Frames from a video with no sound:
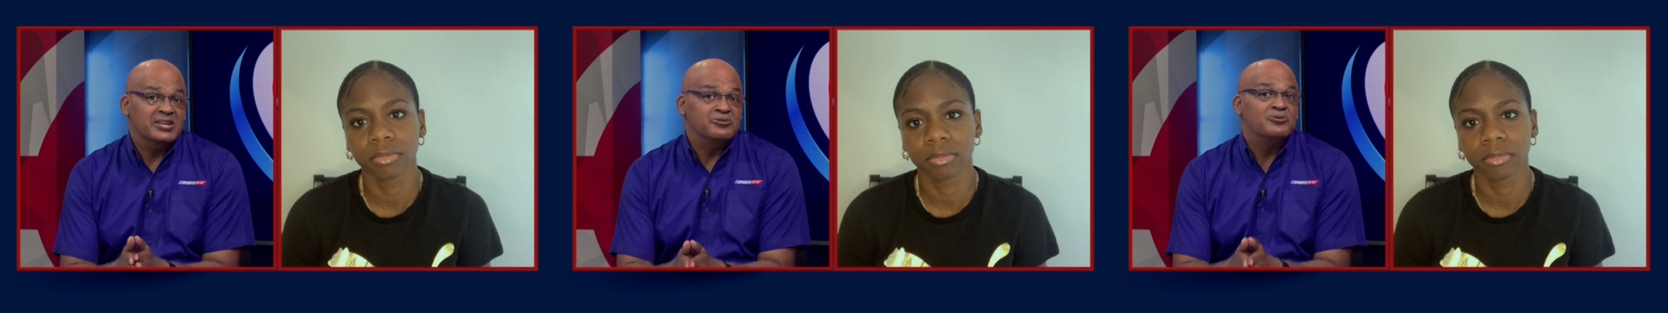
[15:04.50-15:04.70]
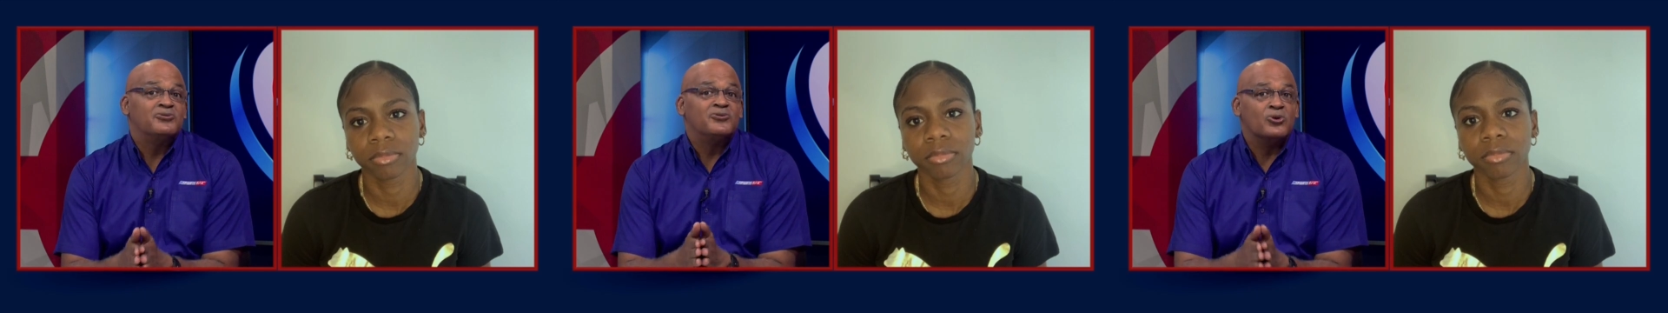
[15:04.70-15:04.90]

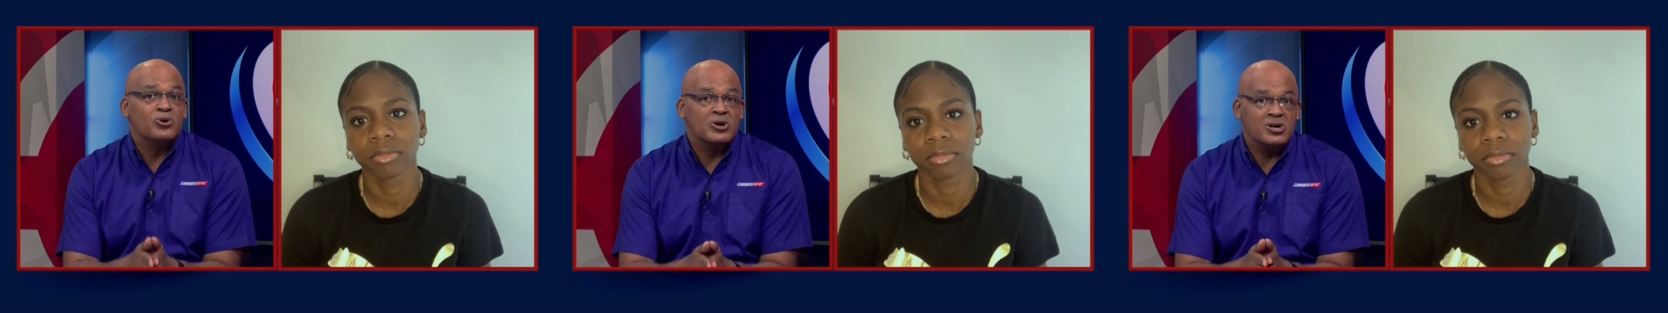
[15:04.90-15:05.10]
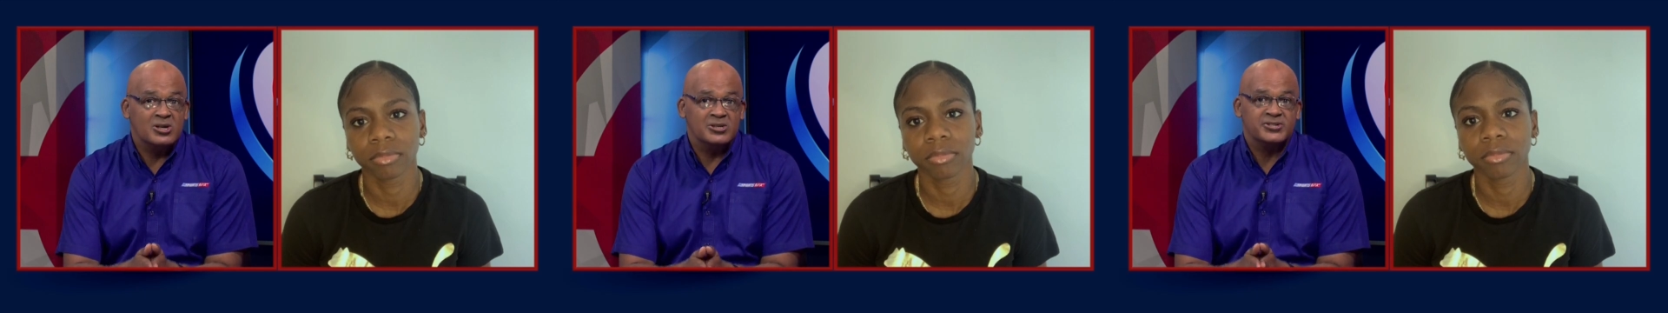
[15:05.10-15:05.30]

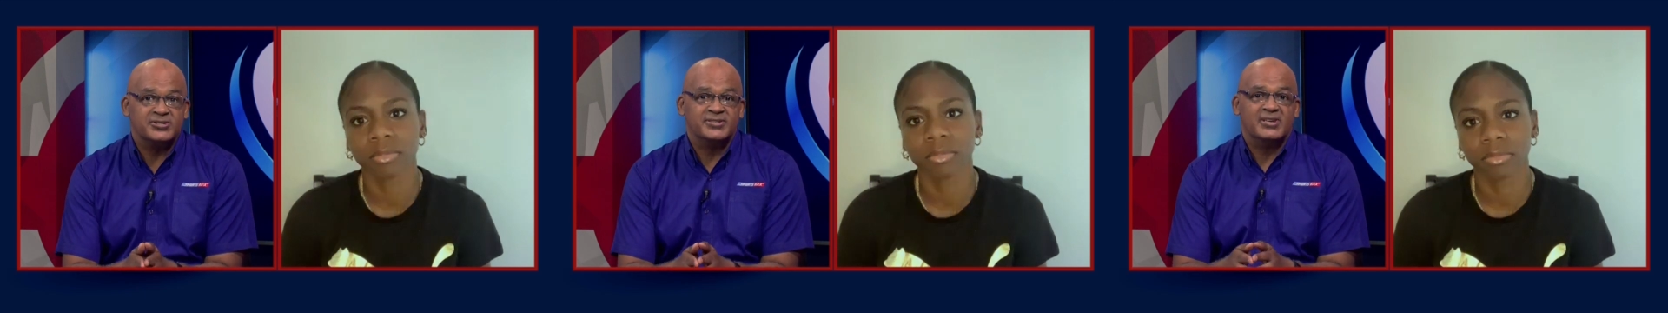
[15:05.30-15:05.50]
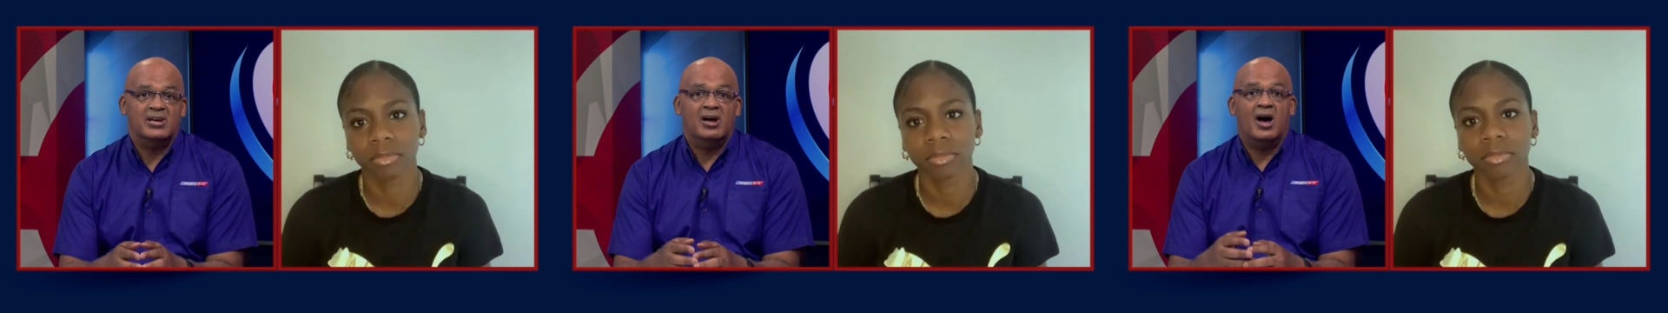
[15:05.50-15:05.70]
Speaker 1: focused
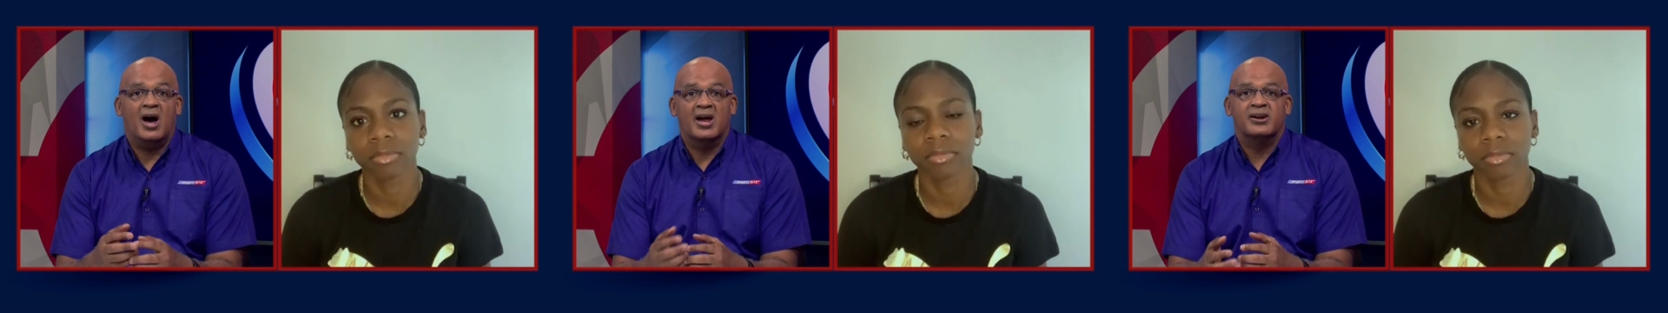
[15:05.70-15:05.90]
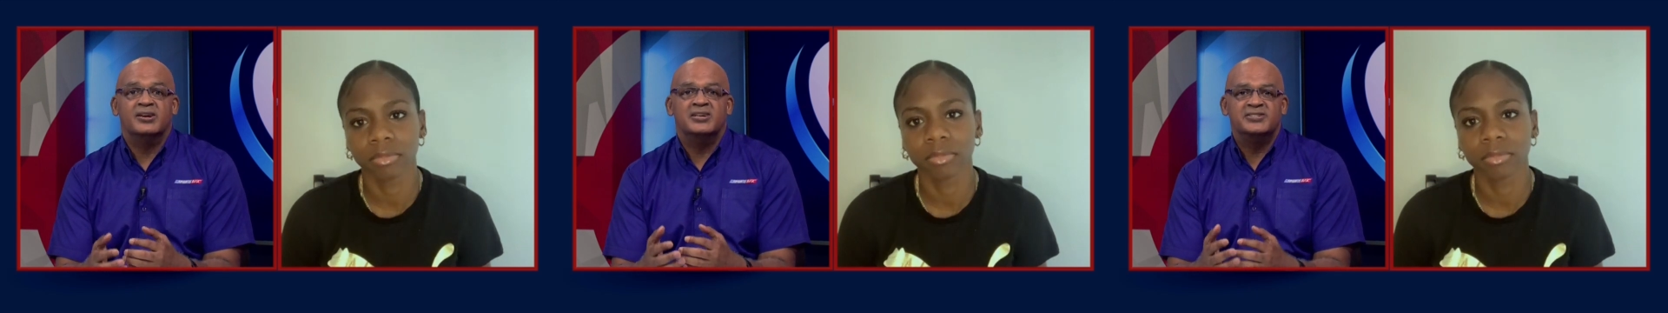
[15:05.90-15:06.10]

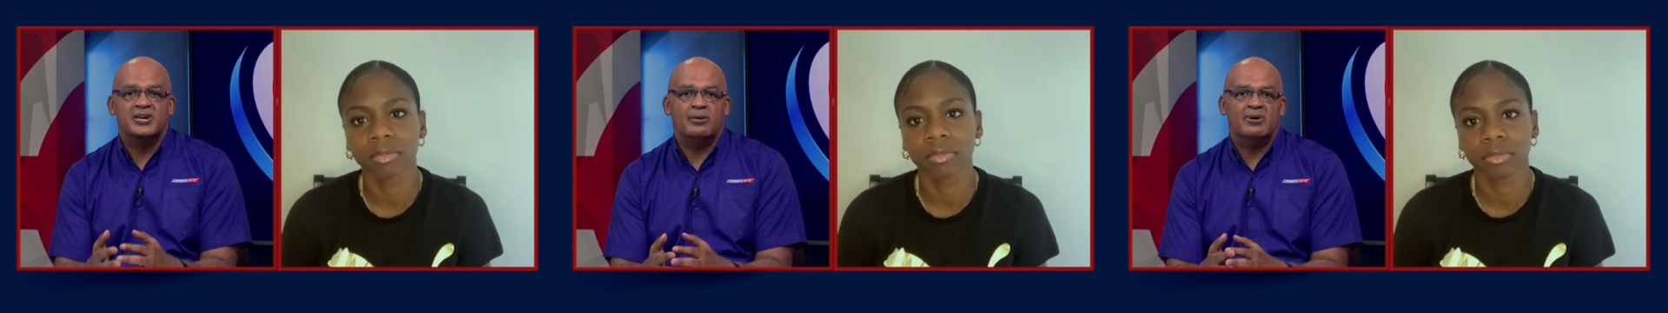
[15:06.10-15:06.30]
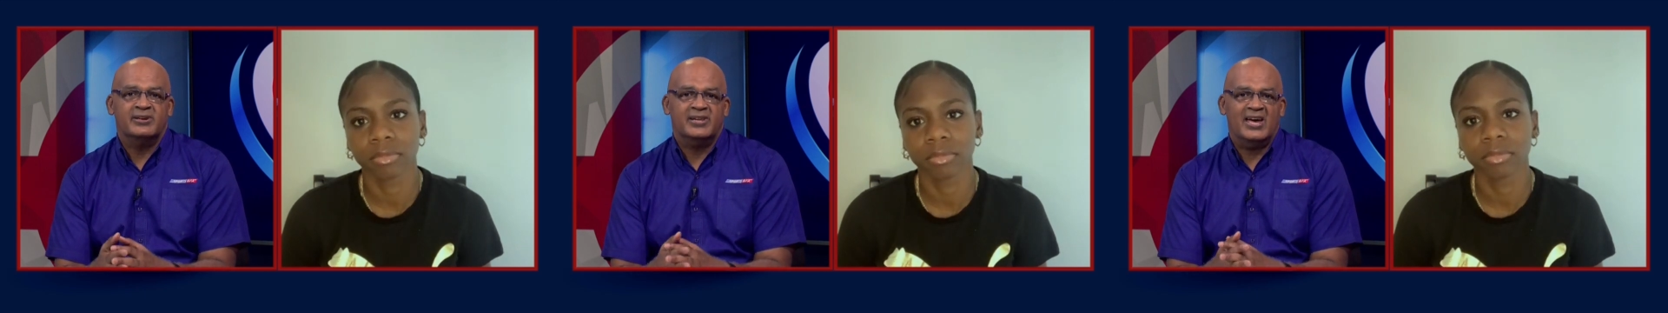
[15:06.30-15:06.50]
on the job
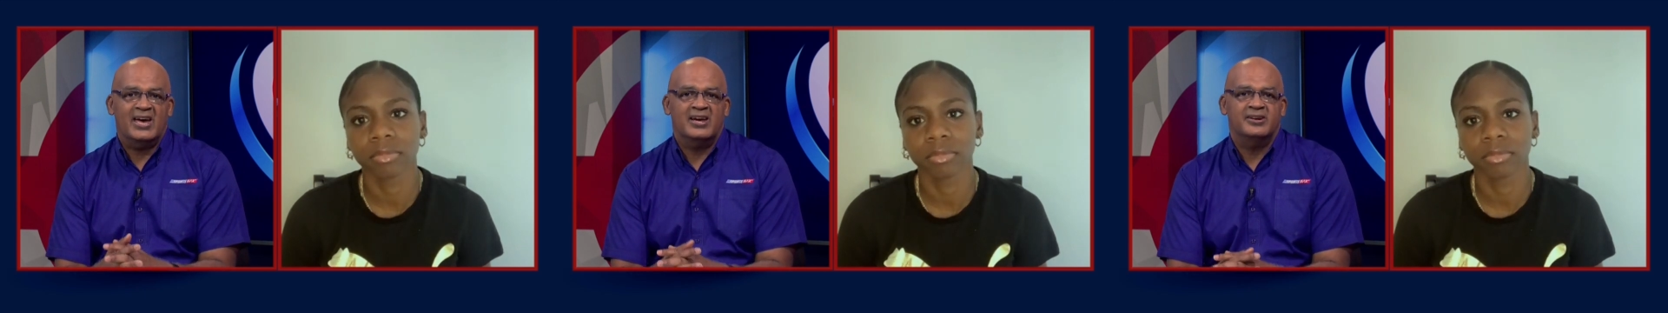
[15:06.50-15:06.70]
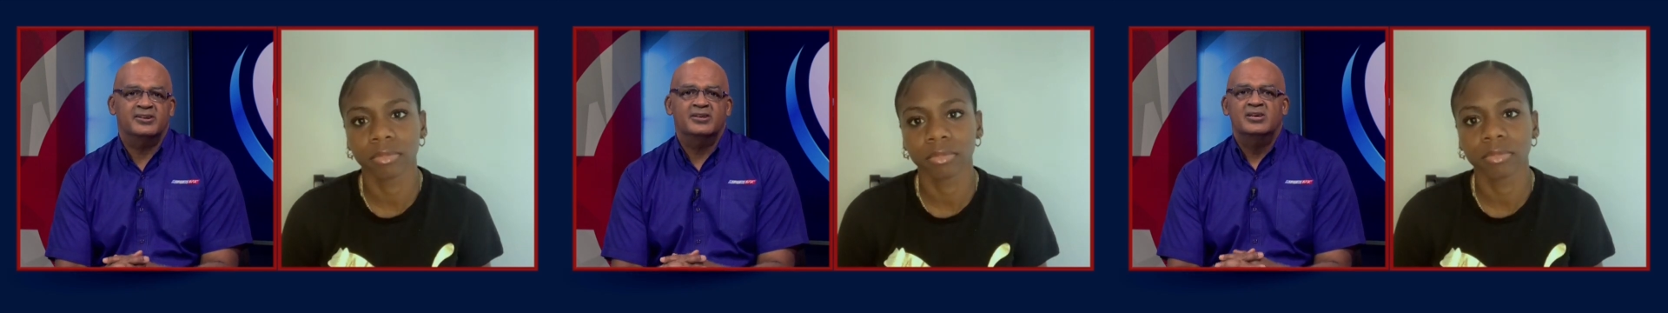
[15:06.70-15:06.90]
at hand